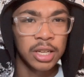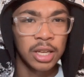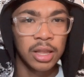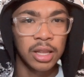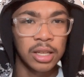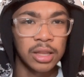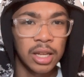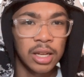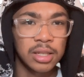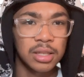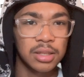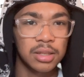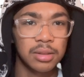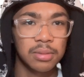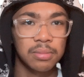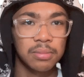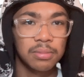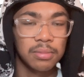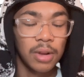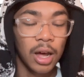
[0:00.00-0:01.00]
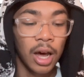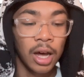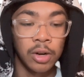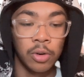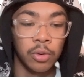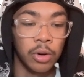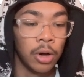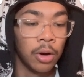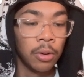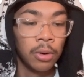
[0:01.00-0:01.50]
I'm trying
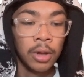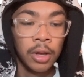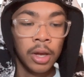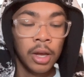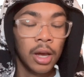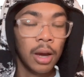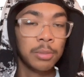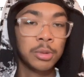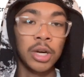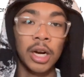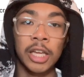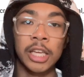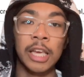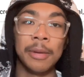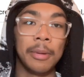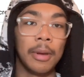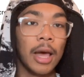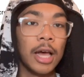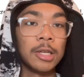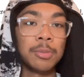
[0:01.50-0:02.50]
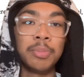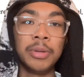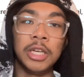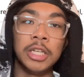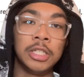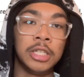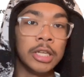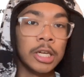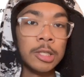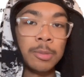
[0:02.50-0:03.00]
to keep it as
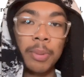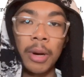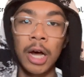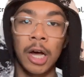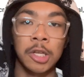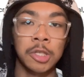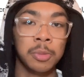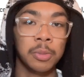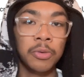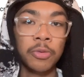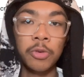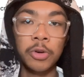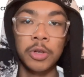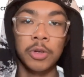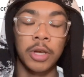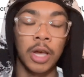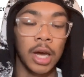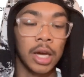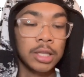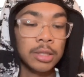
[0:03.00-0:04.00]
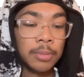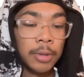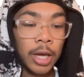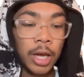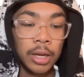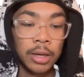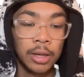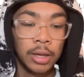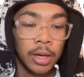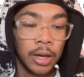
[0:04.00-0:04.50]
PG as possible for you guys, man.